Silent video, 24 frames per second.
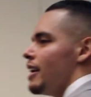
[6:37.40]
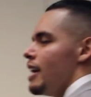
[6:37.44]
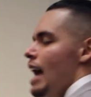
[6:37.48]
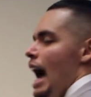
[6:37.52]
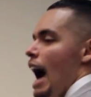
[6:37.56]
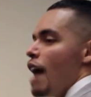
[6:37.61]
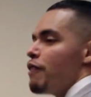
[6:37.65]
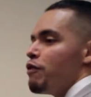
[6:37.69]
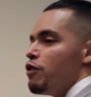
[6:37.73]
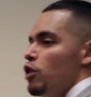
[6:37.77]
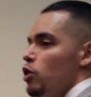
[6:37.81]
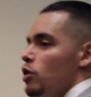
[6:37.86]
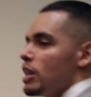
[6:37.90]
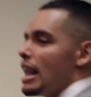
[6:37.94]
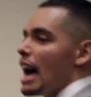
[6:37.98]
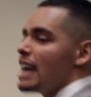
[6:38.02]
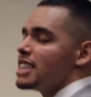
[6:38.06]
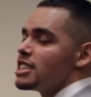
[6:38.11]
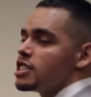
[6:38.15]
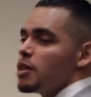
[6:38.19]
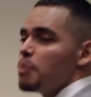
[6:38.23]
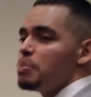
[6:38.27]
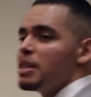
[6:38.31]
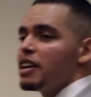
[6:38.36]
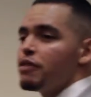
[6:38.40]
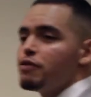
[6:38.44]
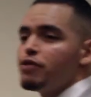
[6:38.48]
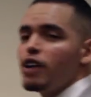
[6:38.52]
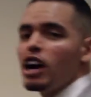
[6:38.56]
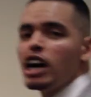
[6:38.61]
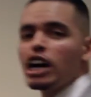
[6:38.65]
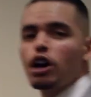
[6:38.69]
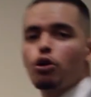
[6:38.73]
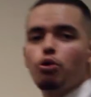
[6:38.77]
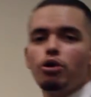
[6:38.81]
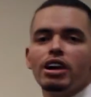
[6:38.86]
I've realized something
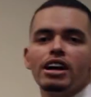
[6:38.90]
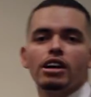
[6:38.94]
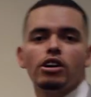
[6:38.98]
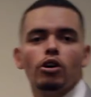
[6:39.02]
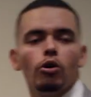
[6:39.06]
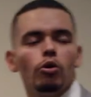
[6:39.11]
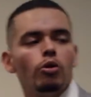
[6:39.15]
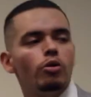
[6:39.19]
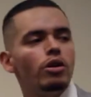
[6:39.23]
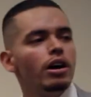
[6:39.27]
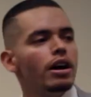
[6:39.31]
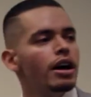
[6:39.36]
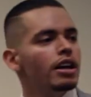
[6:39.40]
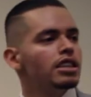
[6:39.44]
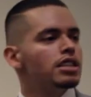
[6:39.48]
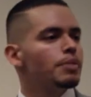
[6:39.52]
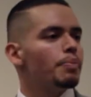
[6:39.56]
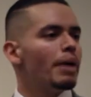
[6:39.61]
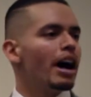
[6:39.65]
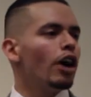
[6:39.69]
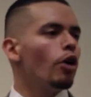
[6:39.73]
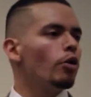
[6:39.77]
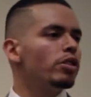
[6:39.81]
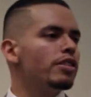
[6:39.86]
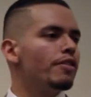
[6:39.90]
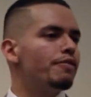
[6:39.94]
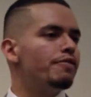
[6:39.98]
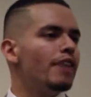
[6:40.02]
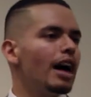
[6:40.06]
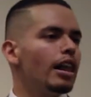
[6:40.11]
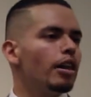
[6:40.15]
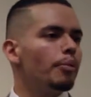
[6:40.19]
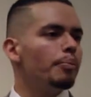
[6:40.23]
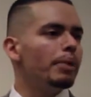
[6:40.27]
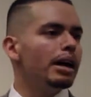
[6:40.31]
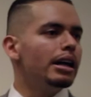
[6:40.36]
very critical to my own
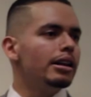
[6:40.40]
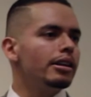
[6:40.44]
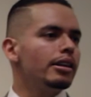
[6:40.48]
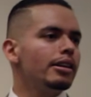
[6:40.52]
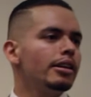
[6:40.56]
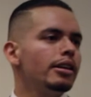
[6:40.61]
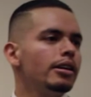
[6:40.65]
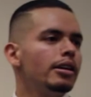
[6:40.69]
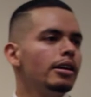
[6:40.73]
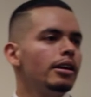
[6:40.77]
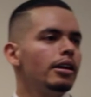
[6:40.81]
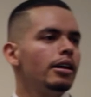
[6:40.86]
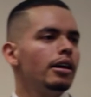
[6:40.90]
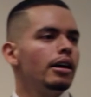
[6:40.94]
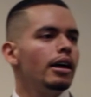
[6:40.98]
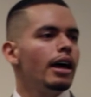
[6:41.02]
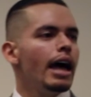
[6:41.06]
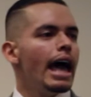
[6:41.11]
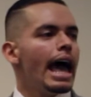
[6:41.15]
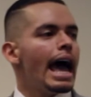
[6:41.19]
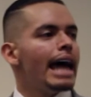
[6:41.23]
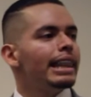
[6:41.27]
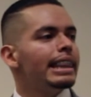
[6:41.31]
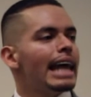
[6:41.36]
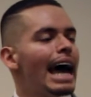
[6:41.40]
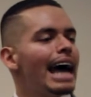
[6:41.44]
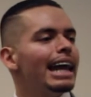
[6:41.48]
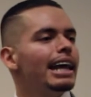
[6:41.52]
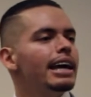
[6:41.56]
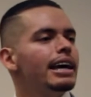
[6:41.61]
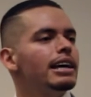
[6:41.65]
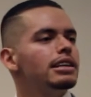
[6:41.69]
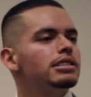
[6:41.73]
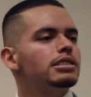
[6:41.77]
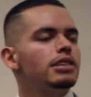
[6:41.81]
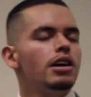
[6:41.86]
development. And that
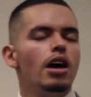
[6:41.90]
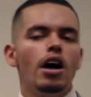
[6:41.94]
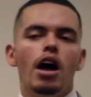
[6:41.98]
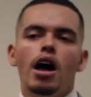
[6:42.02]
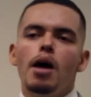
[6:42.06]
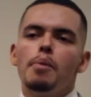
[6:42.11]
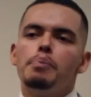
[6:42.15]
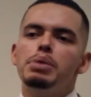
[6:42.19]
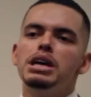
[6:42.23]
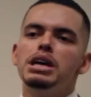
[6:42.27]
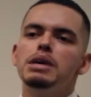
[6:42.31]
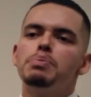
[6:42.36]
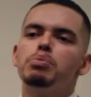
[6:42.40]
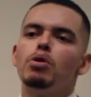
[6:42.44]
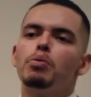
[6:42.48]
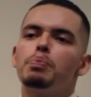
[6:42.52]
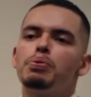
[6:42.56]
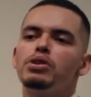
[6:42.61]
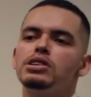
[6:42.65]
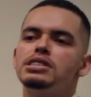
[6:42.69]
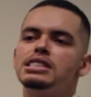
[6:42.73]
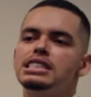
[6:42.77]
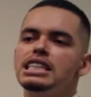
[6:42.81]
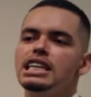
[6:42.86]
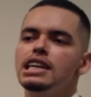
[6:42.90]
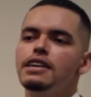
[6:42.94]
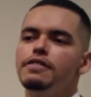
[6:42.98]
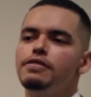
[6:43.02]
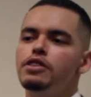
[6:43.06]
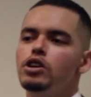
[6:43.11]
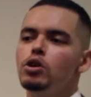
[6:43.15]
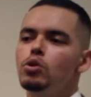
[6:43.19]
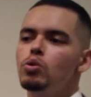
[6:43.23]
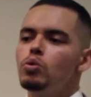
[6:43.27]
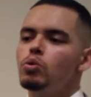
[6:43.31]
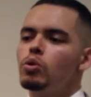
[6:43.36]
is, people perceive
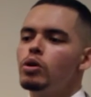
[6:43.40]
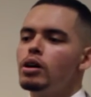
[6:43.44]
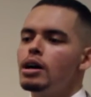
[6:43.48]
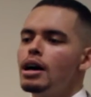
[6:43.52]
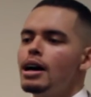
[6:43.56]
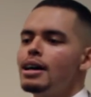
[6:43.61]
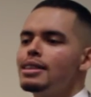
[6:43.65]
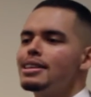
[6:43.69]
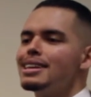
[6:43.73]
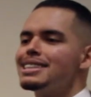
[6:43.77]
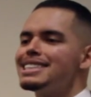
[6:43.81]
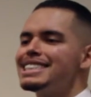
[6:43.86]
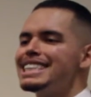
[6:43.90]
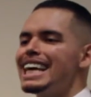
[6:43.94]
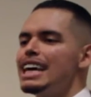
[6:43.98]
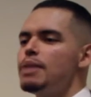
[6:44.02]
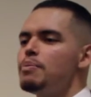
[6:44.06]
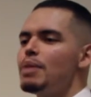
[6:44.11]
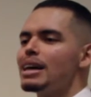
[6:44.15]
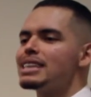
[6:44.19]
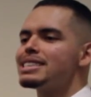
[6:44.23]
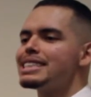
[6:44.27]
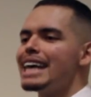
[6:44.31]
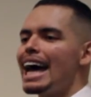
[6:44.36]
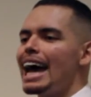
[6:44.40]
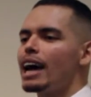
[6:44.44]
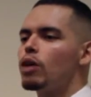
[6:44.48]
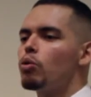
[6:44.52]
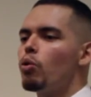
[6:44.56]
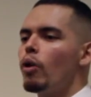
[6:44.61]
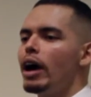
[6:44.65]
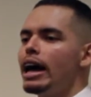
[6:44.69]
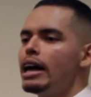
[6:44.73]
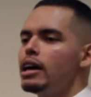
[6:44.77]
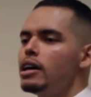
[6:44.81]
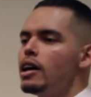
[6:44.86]
you the same exact
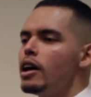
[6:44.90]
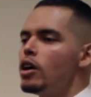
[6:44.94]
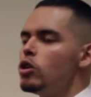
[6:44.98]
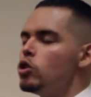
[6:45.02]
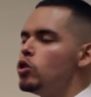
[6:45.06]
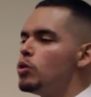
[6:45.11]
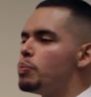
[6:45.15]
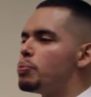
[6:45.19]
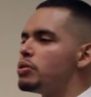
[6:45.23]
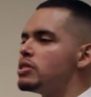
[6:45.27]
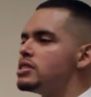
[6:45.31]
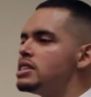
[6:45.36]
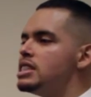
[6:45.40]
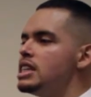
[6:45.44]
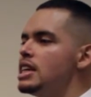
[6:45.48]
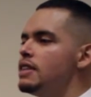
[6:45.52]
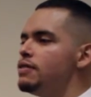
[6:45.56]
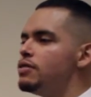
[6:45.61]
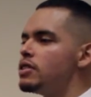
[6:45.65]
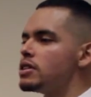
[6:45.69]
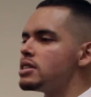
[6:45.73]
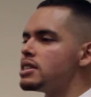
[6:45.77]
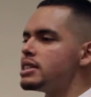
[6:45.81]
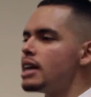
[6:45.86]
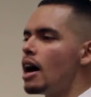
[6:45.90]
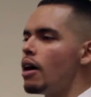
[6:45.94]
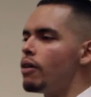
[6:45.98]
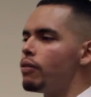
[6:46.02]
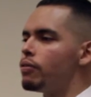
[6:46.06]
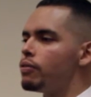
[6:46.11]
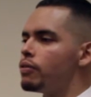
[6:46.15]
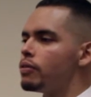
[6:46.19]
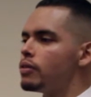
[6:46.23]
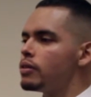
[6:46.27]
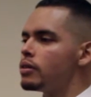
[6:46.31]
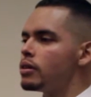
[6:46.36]
way you perceive yourself.
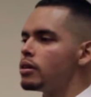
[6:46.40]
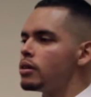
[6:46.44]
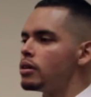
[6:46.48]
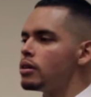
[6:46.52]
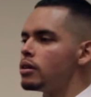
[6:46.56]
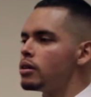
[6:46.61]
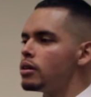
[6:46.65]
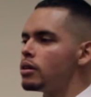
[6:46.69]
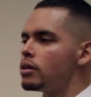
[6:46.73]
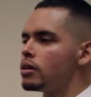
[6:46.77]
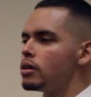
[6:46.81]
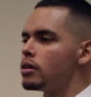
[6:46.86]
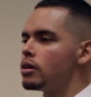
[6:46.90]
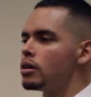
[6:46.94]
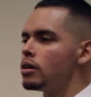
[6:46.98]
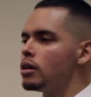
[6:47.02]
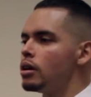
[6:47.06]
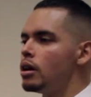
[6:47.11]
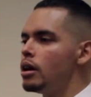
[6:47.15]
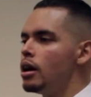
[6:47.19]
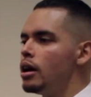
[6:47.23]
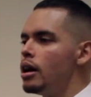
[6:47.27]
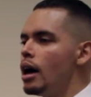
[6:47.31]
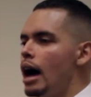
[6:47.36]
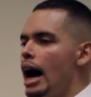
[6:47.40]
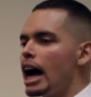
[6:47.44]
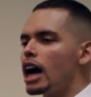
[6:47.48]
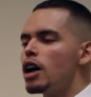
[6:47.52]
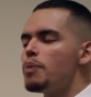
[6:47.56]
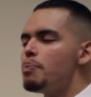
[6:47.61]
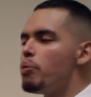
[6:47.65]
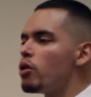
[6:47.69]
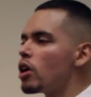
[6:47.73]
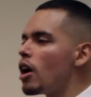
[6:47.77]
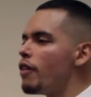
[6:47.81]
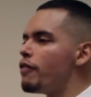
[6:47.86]
I could
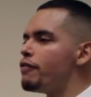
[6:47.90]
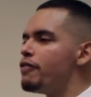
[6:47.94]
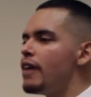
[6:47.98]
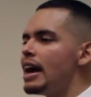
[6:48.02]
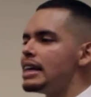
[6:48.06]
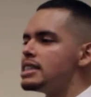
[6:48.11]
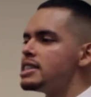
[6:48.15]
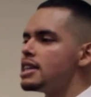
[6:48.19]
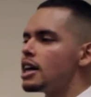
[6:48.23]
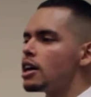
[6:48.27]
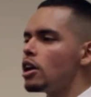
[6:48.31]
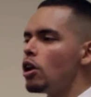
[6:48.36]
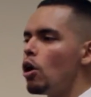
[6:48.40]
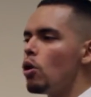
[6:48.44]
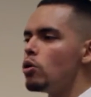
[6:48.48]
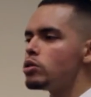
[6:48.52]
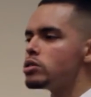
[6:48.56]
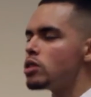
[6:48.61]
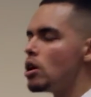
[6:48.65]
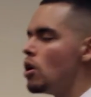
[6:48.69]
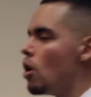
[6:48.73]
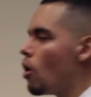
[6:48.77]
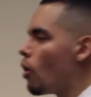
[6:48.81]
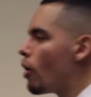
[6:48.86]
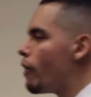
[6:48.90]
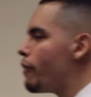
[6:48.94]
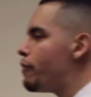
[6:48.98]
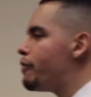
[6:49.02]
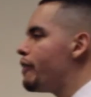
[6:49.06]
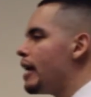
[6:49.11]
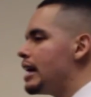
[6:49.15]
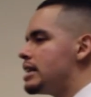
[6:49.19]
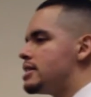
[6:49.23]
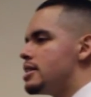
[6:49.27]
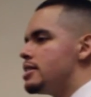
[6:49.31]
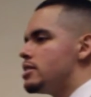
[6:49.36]
put on fancy clothes or a
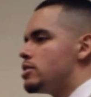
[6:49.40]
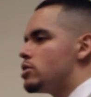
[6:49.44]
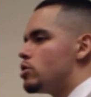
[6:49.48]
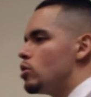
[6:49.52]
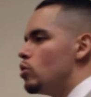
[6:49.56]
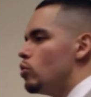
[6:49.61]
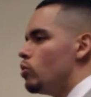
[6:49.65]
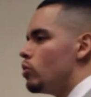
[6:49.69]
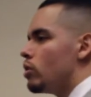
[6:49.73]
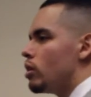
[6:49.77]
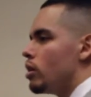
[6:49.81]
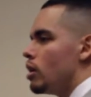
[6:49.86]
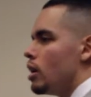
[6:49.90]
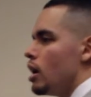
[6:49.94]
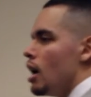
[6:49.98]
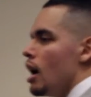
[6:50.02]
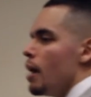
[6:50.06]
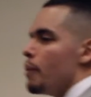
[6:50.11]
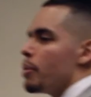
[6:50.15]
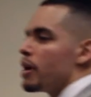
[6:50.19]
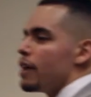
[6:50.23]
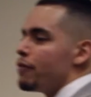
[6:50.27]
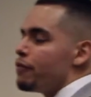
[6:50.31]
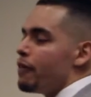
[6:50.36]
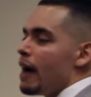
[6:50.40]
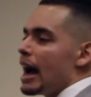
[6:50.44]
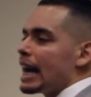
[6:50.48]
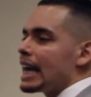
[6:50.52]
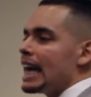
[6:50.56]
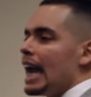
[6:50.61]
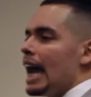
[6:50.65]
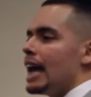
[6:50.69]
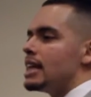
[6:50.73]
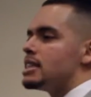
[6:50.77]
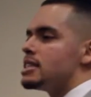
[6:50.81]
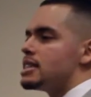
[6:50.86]
fancy suit, but if I
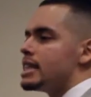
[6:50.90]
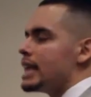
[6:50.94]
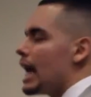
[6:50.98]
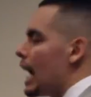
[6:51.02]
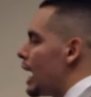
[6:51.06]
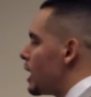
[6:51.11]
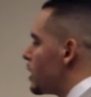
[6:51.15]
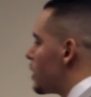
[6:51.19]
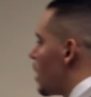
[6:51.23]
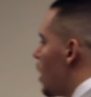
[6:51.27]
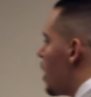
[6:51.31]
can't stand